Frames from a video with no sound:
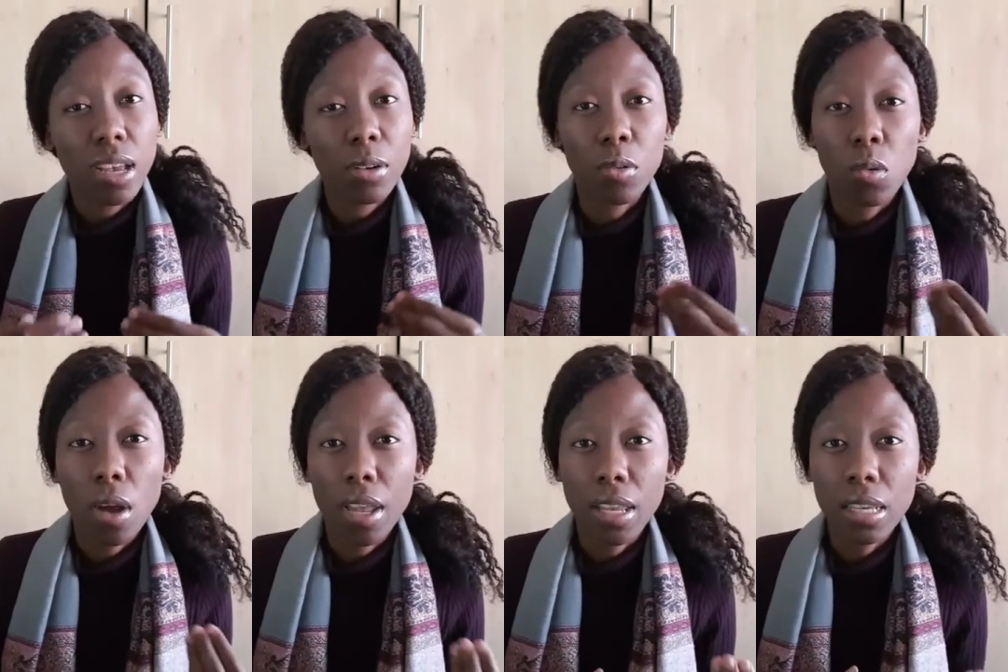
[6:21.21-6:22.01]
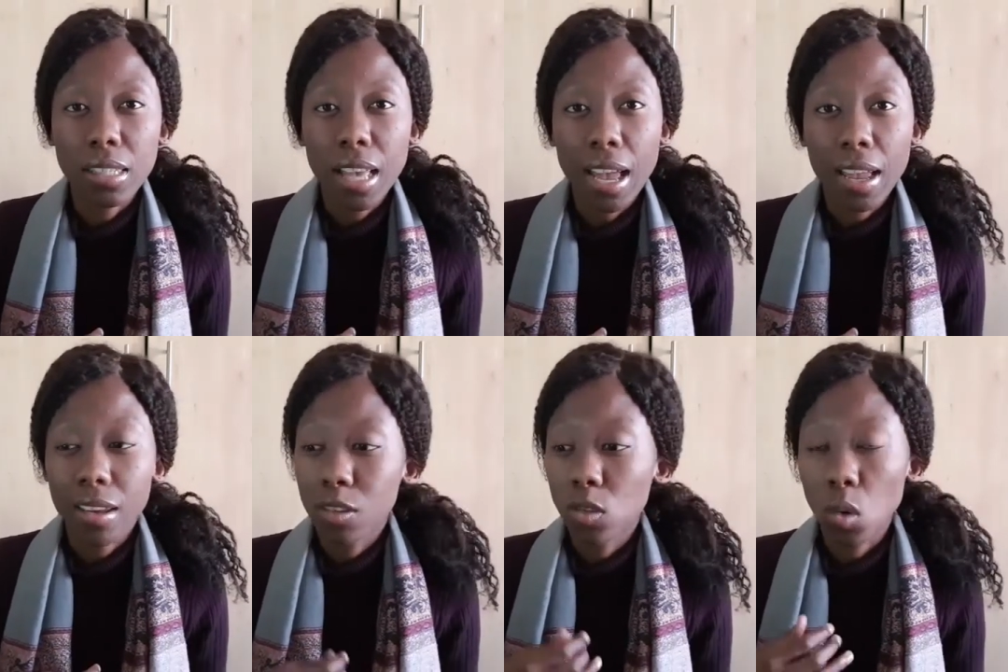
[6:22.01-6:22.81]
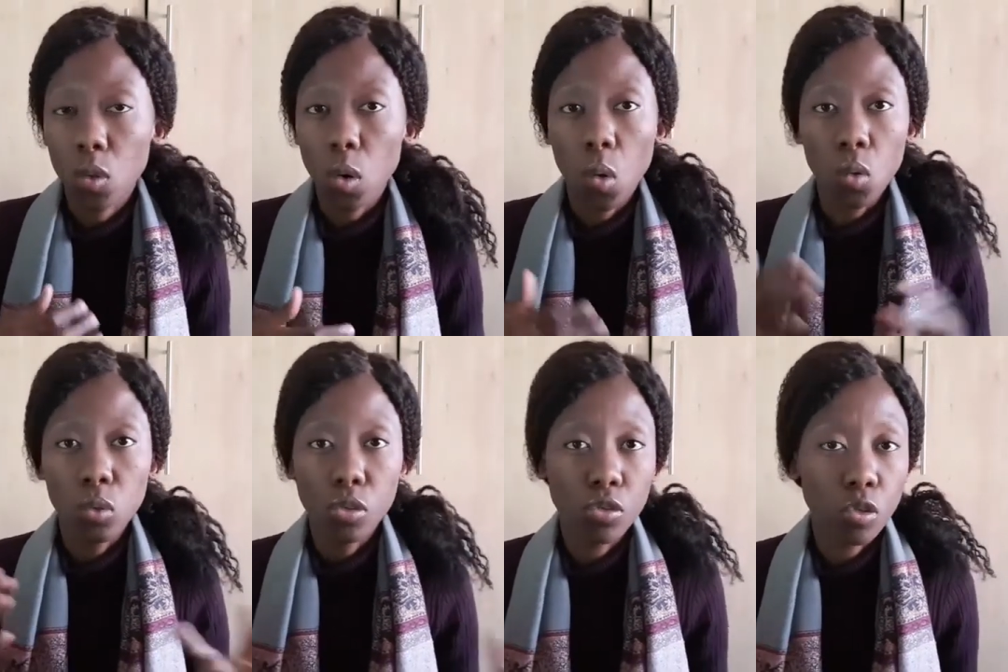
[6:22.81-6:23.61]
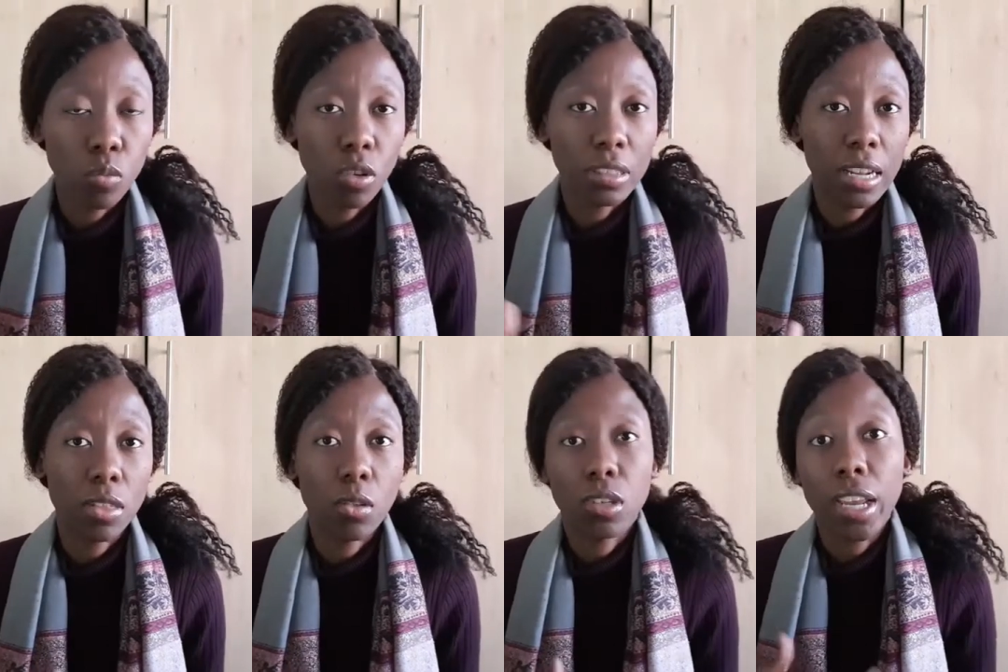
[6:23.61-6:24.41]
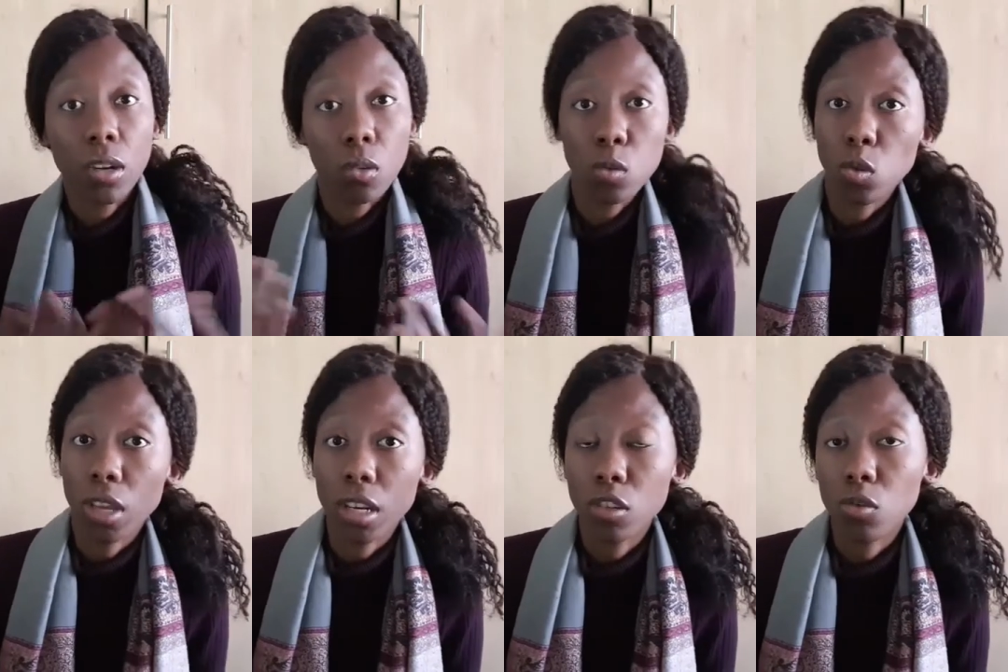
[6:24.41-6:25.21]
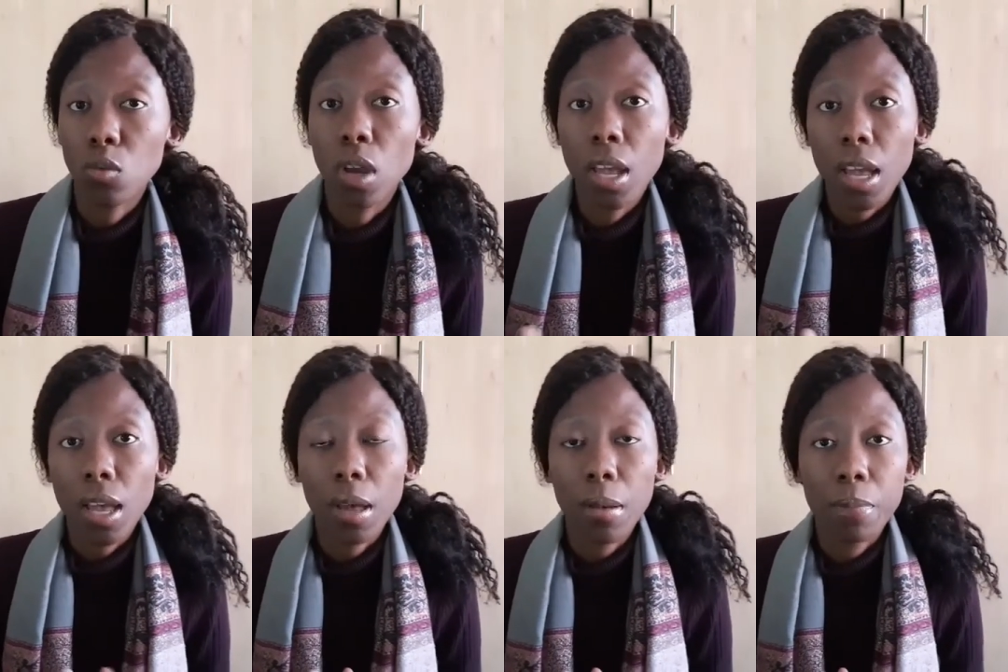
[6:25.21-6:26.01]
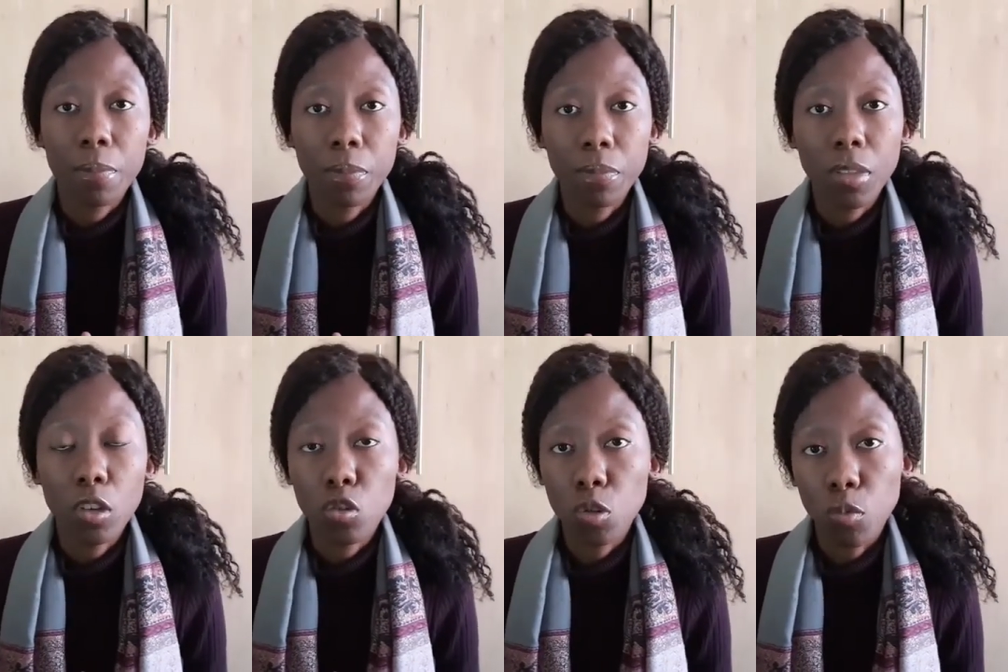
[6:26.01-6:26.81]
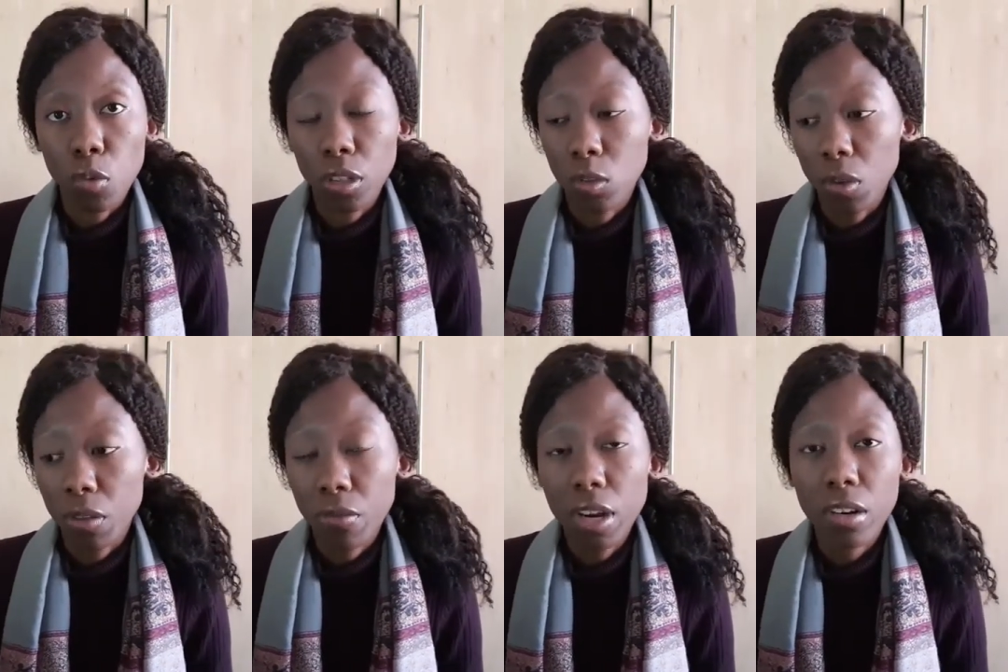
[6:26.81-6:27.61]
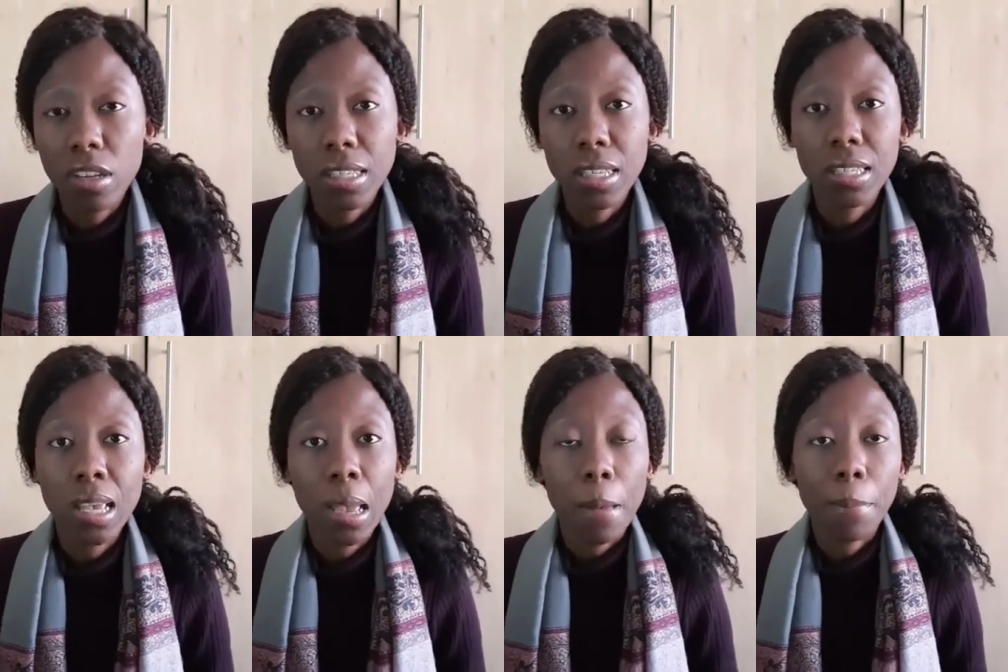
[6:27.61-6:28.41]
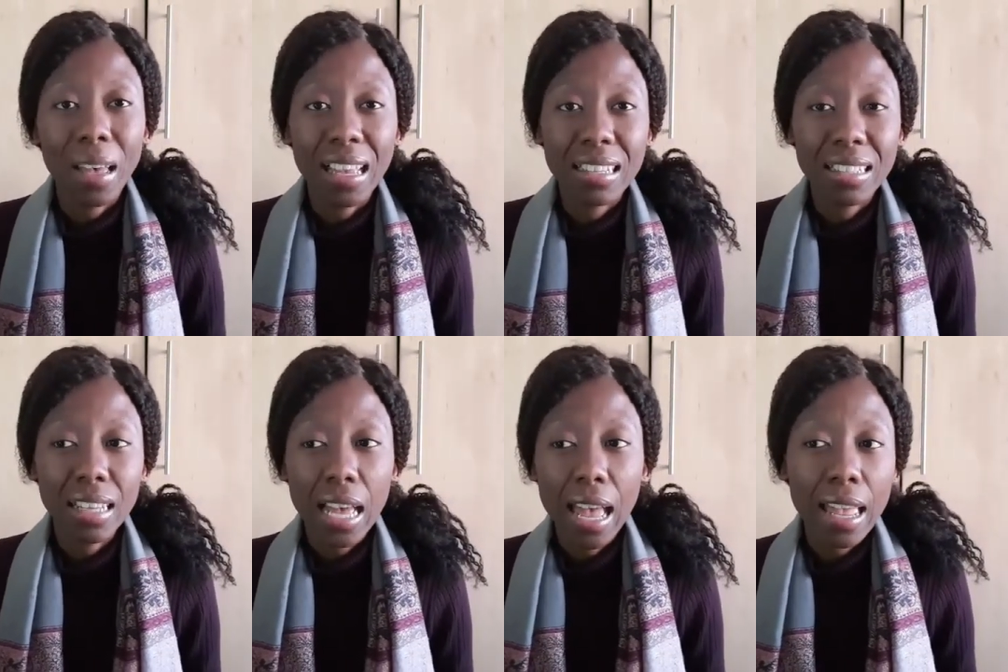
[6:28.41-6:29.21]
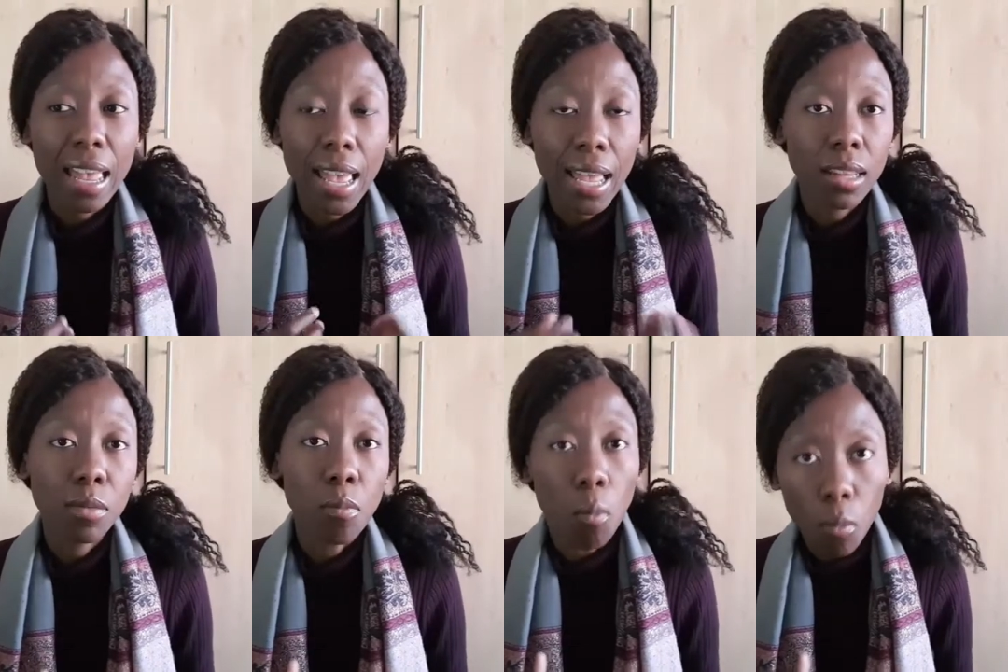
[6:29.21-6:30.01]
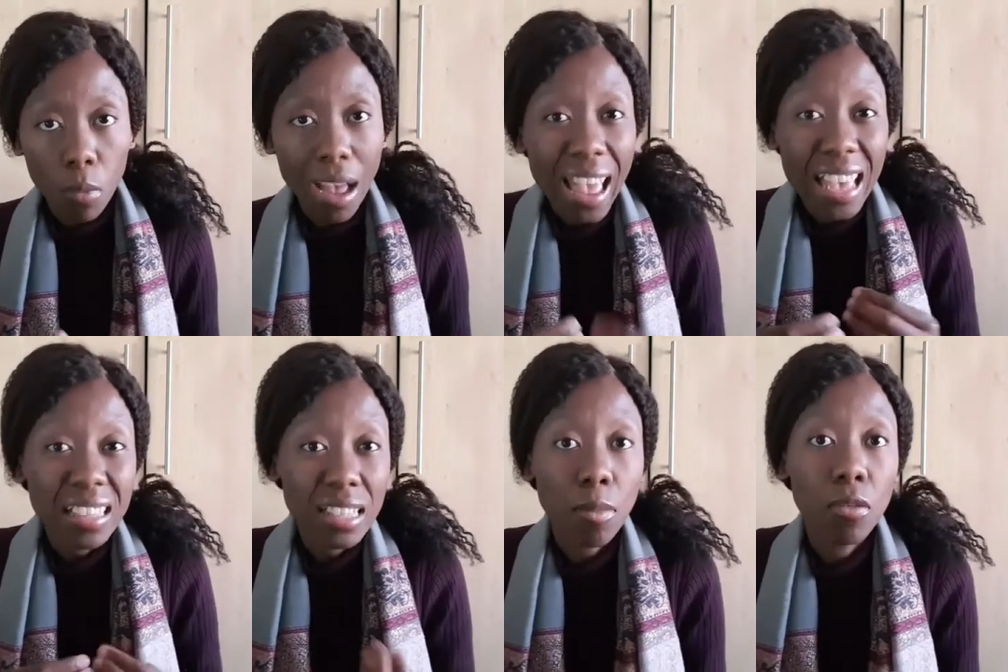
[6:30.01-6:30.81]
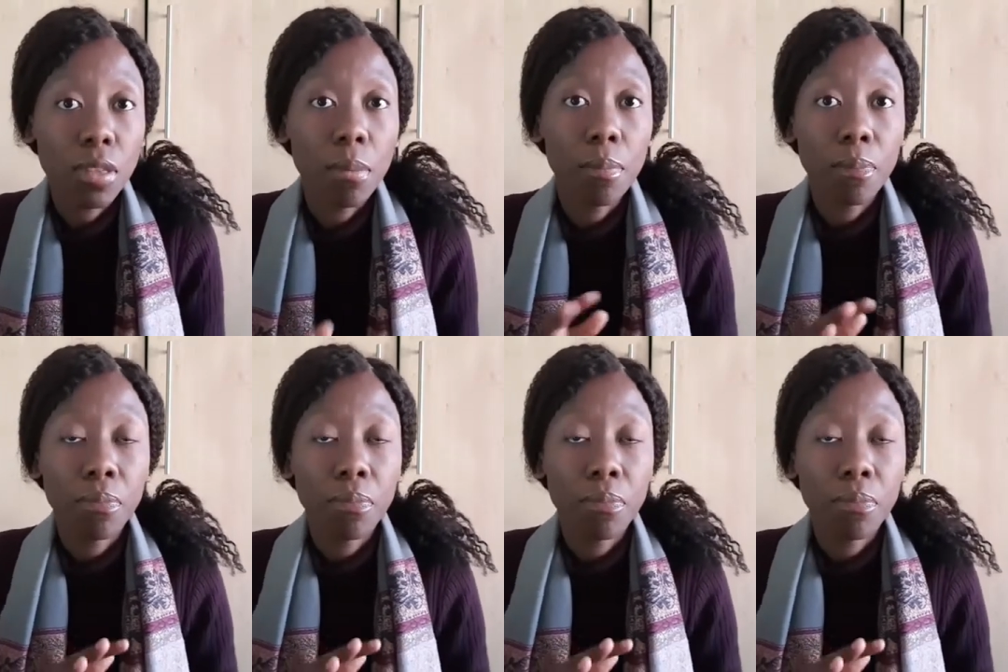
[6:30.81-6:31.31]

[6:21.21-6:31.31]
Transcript: don't know, I guess I saw the whole YouTube world and I thought I can also get into the YouTube world with fragrances, but I had some of them,